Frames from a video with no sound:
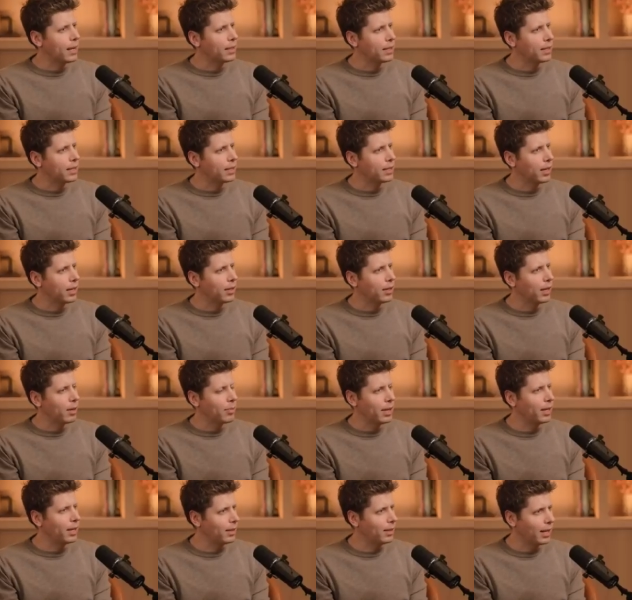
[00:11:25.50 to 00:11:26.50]
necessarily. I
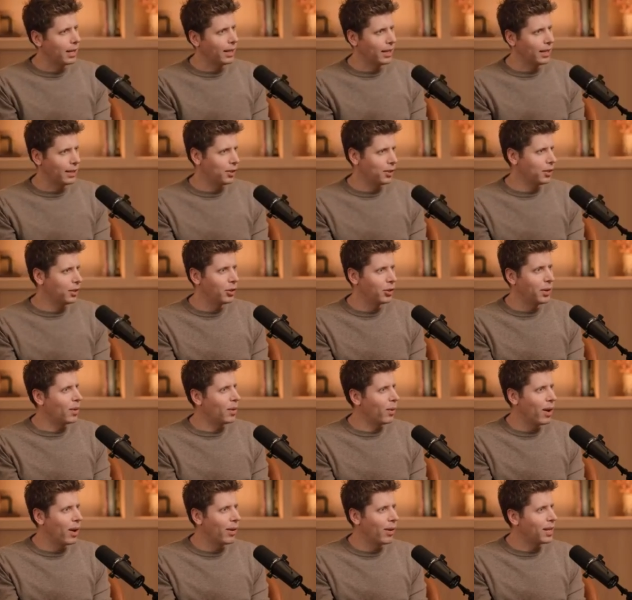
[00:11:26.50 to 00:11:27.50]
mean, it could go
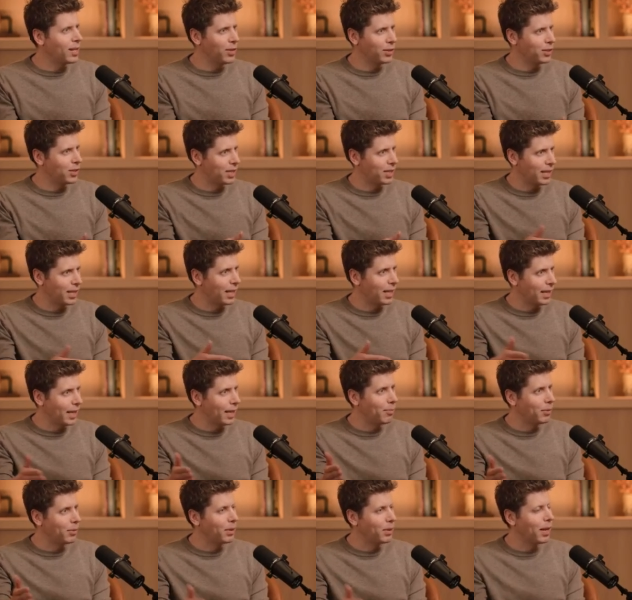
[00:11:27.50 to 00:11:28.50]
either way, right? You could just like
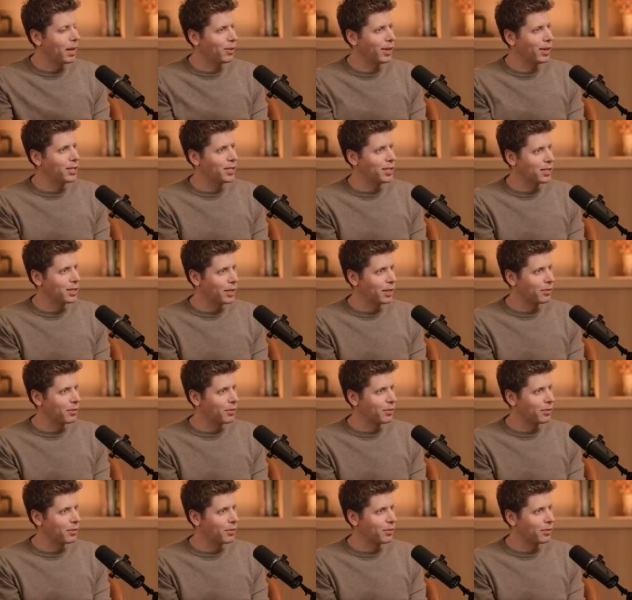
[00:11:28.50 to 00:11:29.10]
keep doing iterations